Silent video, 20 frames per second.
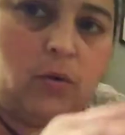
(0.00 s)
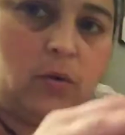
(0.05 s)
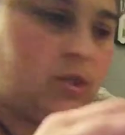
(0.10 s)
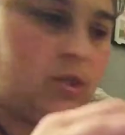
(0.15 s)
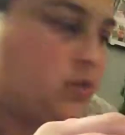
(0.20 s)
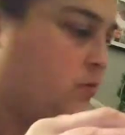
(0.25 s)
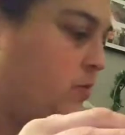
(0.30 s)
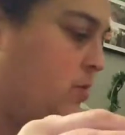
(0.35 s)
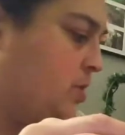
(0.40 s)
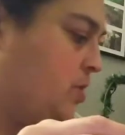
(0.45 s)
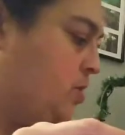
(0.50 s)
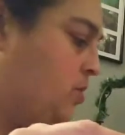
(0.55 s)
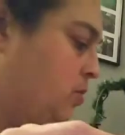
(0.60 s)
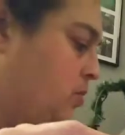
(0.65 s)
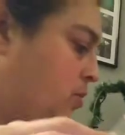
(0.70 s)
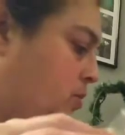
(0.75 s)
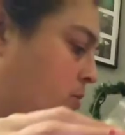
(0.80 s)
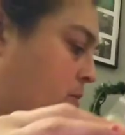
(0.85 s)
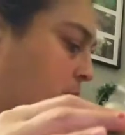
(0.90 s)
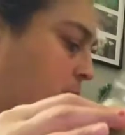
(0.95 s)
quartz
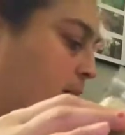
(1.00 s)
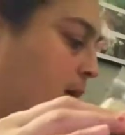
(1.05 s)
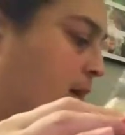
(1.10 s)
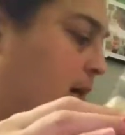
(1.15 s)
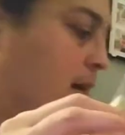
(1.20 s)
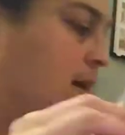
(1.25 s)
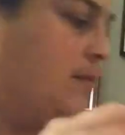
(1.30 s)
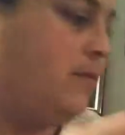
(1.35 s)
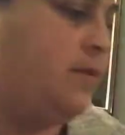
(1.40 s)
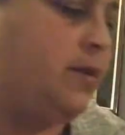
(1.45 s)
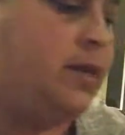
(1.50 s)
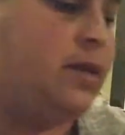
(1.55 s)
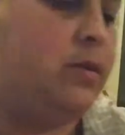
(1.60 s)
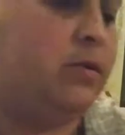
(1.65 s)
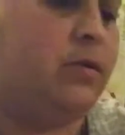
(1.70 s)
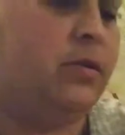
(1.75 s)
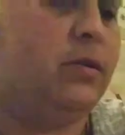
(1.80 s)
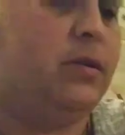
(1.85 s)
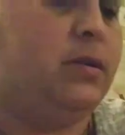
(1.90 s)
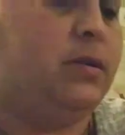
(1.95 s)
crystal that I have
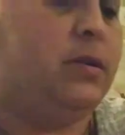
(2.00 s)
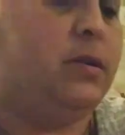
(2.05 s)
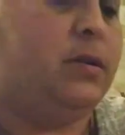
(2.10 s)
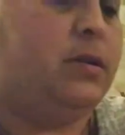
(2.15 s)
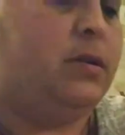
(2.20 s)
here,